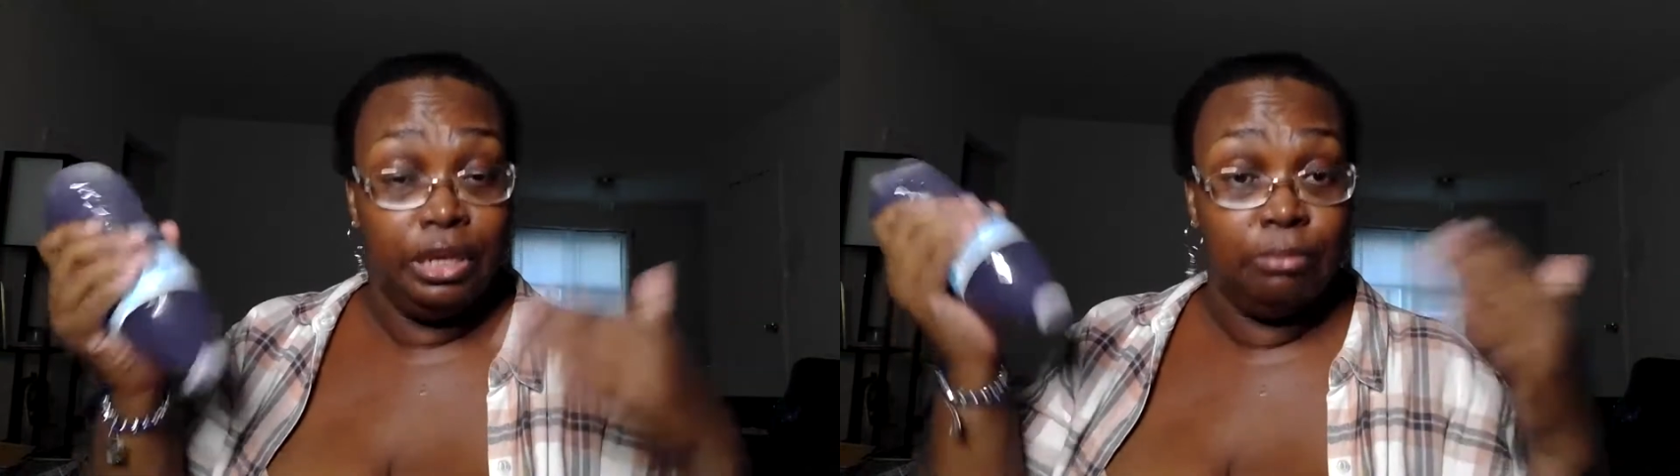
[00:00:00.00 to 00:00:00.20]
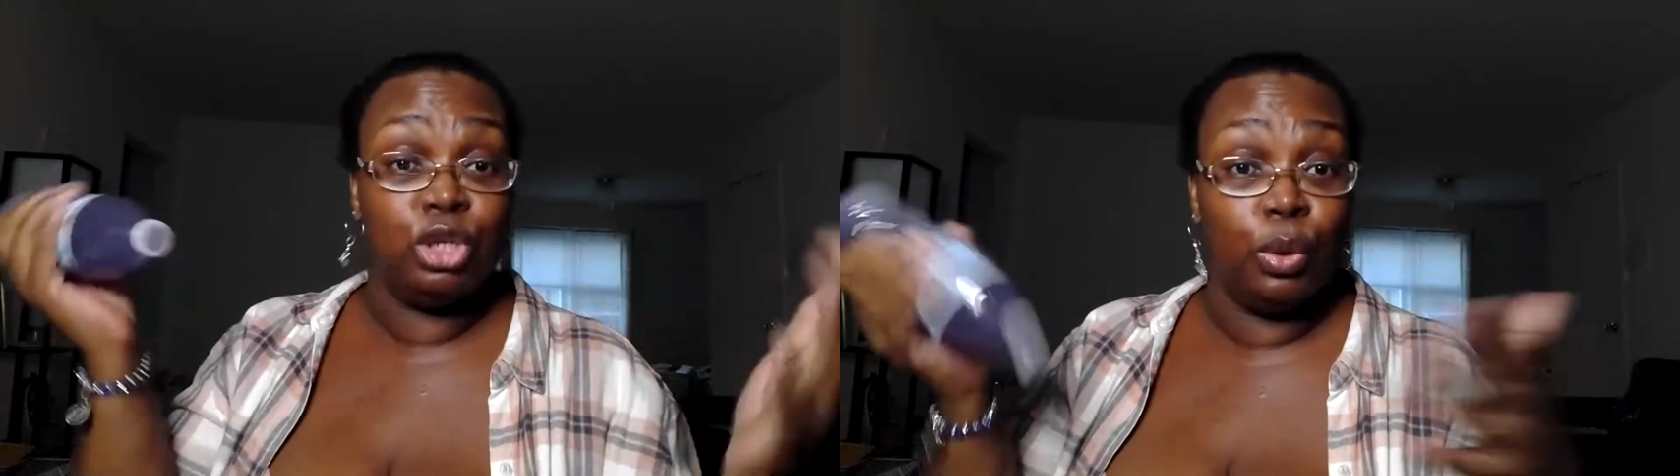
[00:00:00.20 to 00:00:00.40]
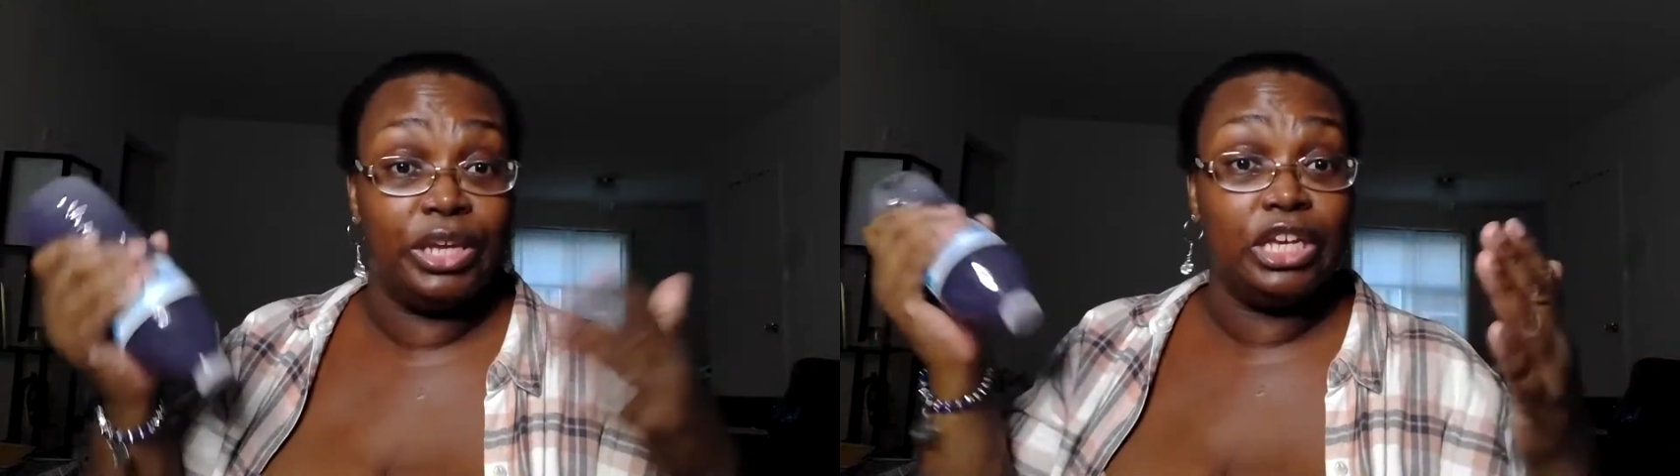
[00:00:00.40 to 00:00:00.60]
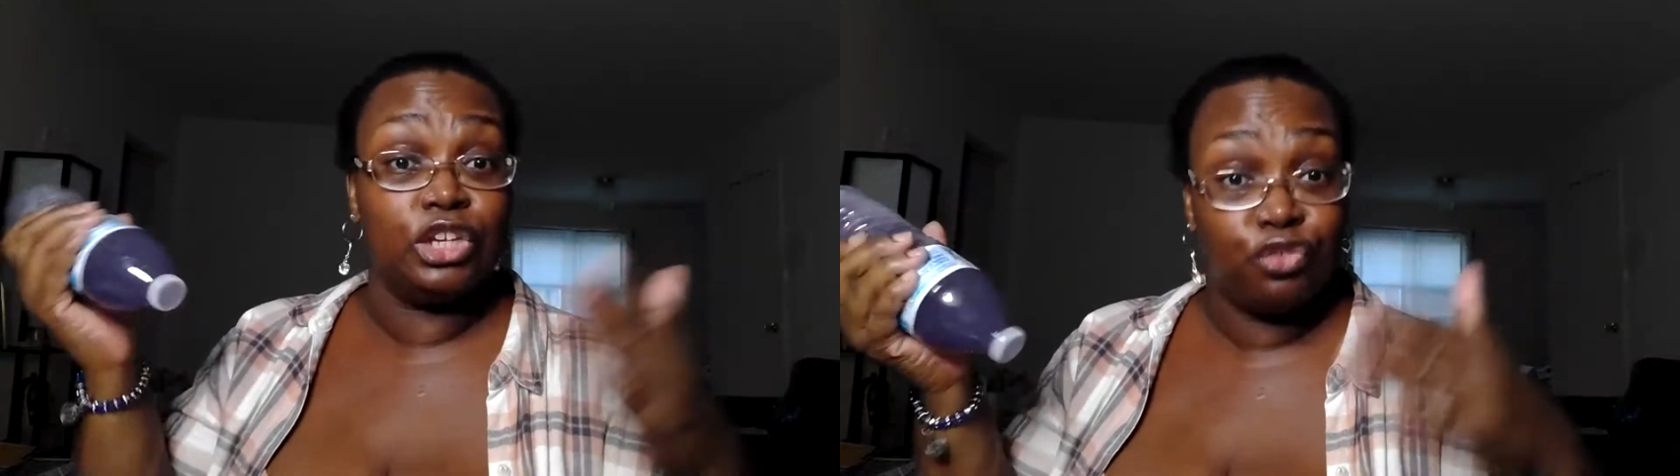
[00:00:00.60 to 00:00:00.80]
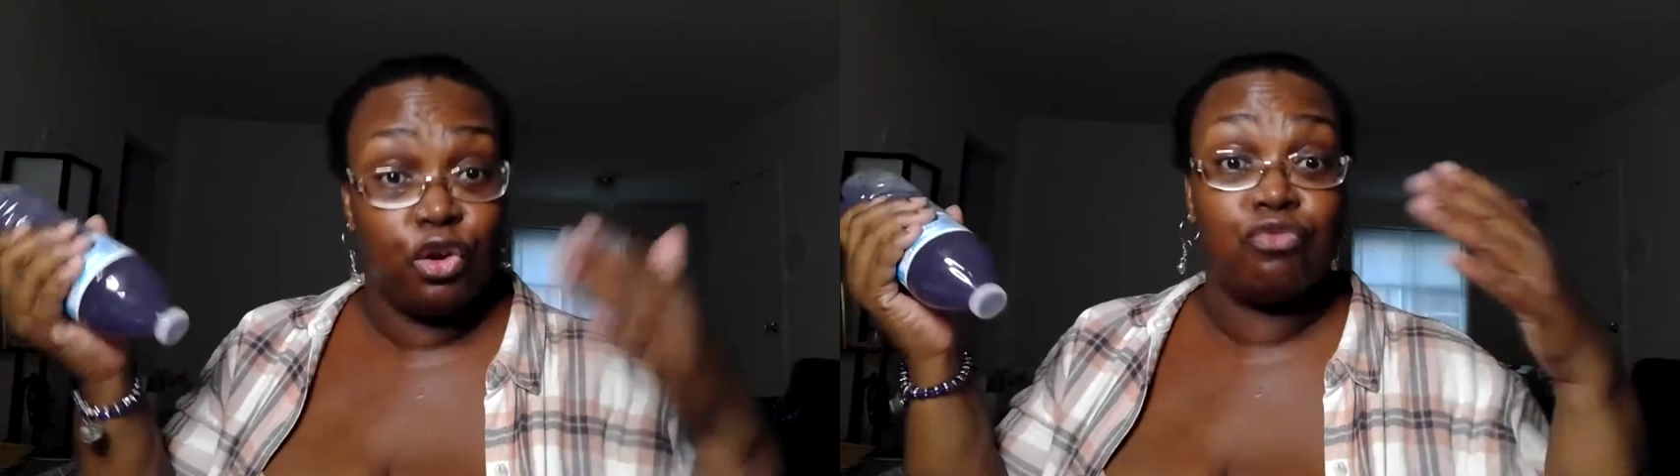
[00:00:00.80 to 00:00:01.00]
am doing
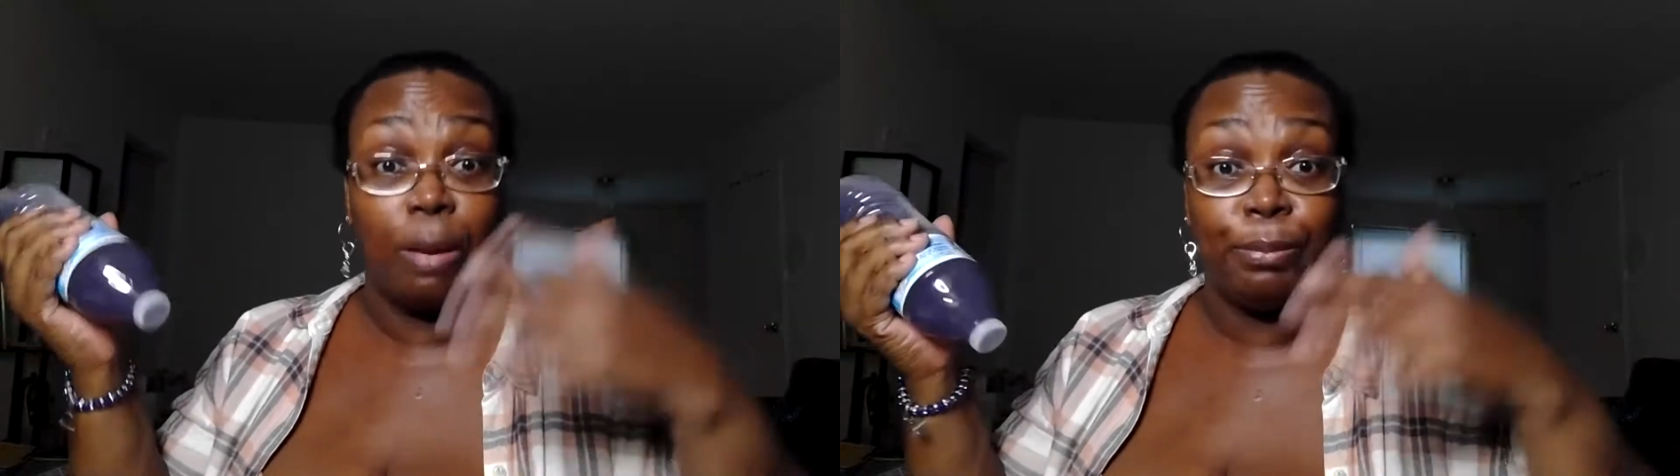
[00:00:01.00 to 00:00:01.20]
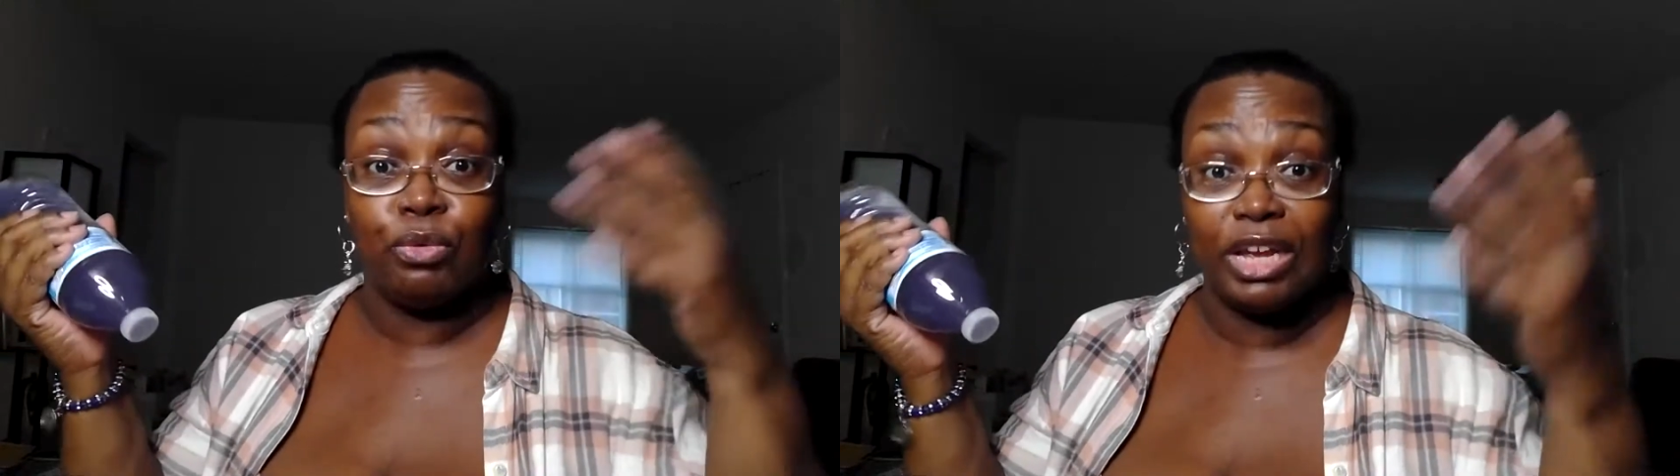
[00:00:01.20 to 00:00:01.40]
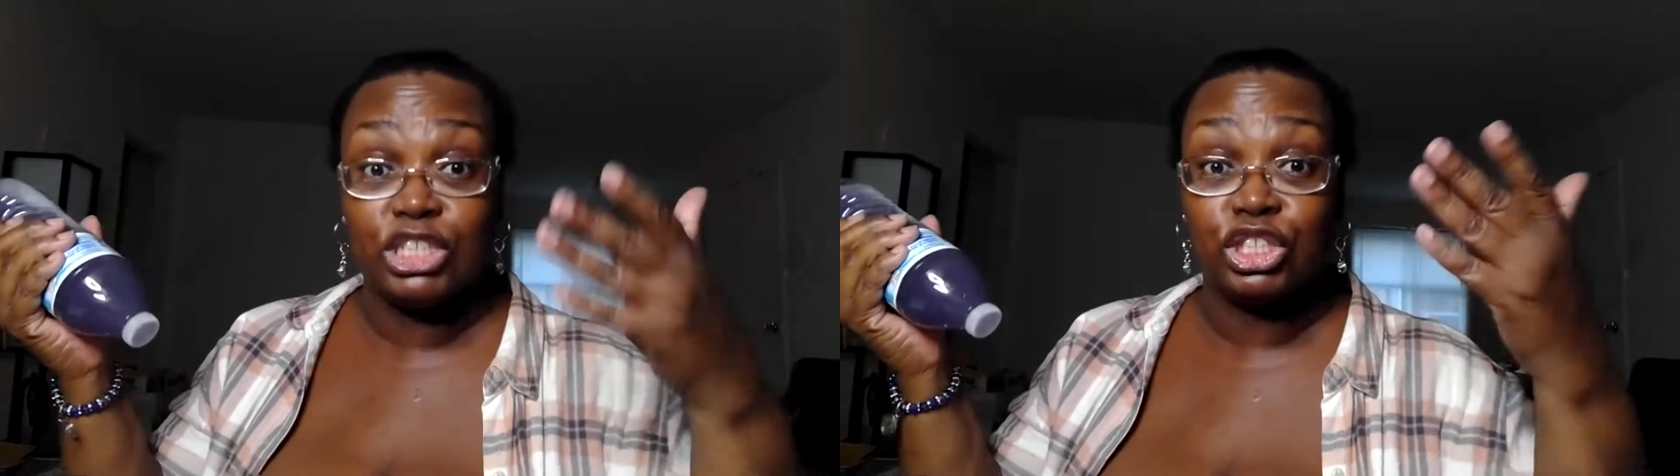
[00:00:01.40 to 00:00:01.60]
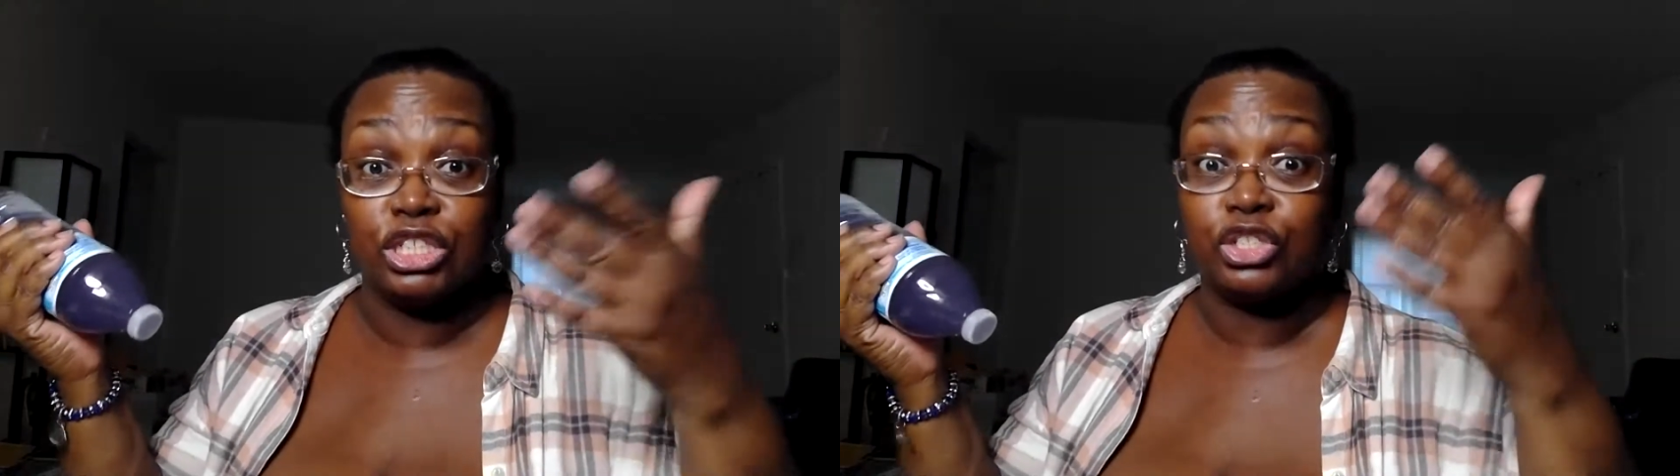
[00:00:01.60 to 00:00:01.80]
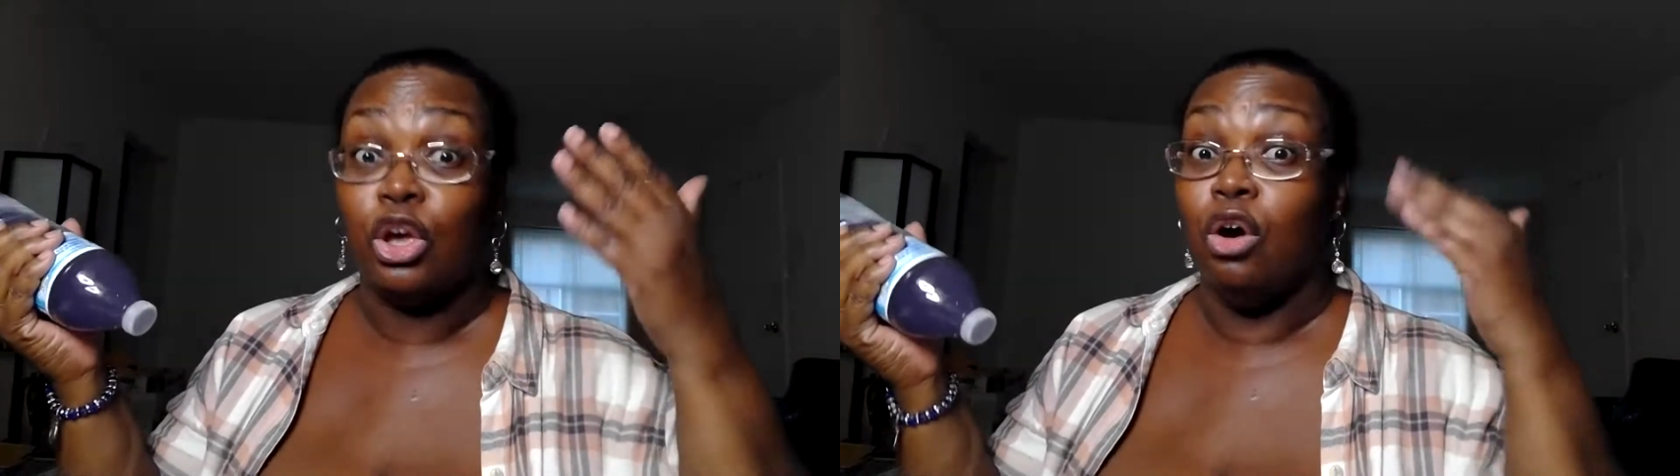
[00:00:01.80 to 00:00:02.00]
is for
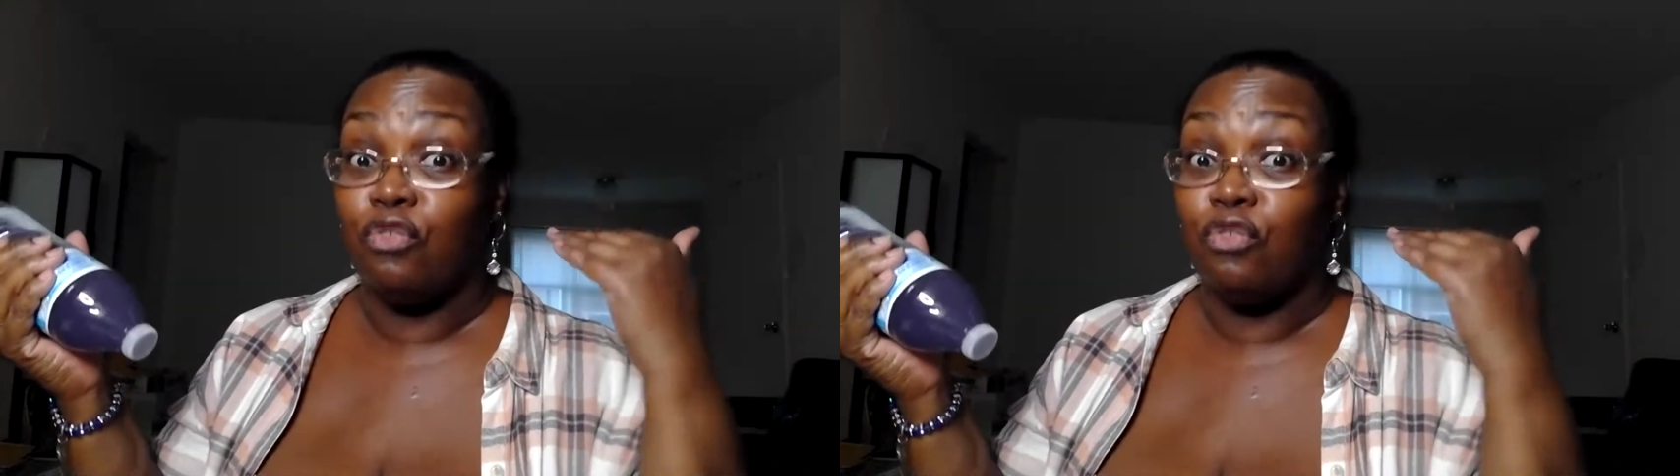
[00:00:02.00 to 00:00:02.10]
reparations